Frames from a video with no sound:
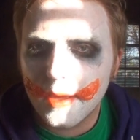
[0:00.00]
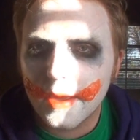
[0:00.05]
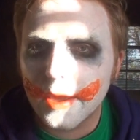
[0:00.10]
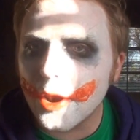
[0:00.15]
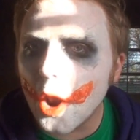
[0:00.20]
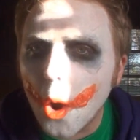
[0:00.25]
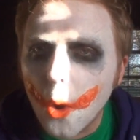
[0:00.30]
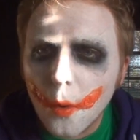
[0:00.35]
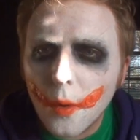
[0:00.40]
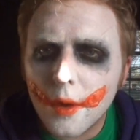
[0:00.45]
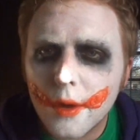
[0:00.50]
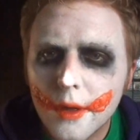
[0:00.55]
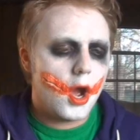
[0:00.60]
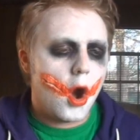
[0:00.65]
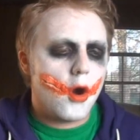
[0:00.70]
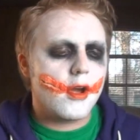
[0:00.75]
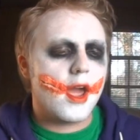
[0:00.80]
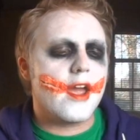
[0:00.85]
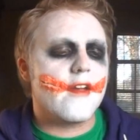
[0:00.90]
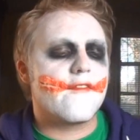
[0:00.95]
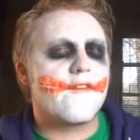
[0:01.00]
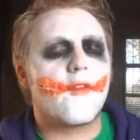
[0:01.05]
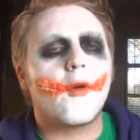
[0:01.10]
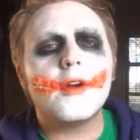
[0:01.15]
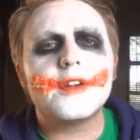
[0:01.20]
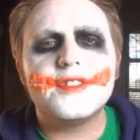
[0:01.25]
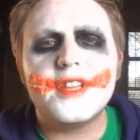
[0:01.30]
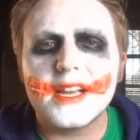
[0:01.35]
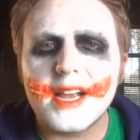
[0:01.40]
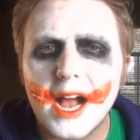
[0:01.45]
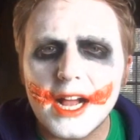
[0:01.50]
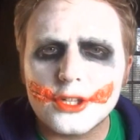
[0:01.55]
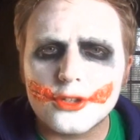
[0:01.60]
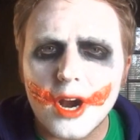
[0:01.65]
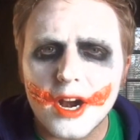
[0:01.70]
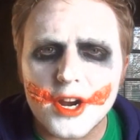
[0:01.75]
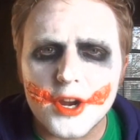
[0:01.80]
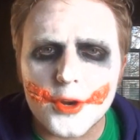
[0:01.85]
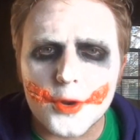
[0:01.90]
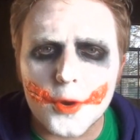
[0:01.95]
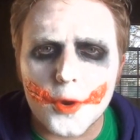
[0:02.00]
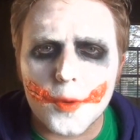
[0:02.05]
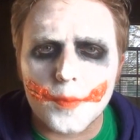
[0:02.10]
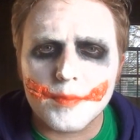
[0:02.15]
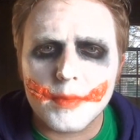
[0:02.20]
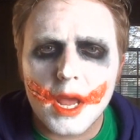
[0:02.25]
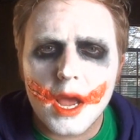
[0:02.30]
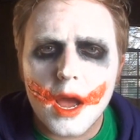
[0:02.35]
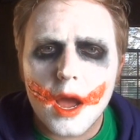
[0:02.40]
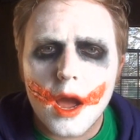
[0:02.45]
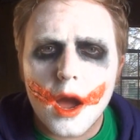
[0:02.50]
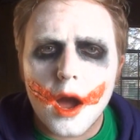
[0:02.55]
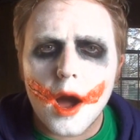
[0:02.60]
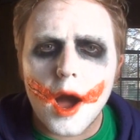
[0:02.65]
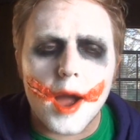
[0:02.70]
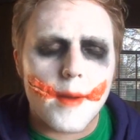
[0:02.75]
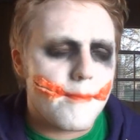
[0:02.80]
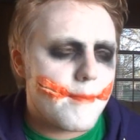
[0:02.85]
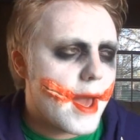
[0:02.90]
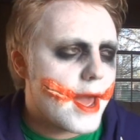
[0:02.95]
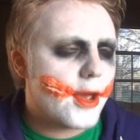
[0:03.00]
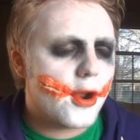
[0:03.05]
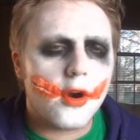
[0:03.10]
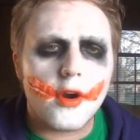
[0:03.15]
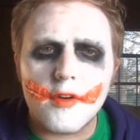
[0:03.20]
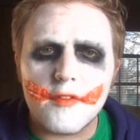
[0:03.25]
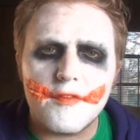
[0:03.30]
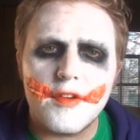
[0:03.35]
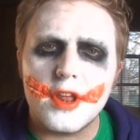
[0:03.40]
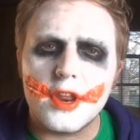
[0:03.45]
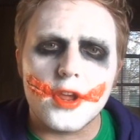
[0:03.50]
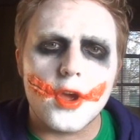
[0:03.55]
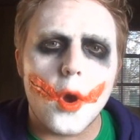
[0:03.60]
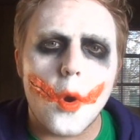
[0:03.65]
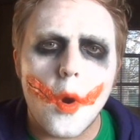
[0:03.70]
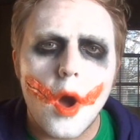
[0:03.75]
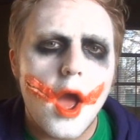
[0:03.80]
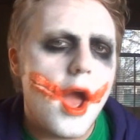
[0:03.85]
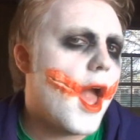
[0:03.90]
You know? Okay, first thing I tried to do, I made her a video.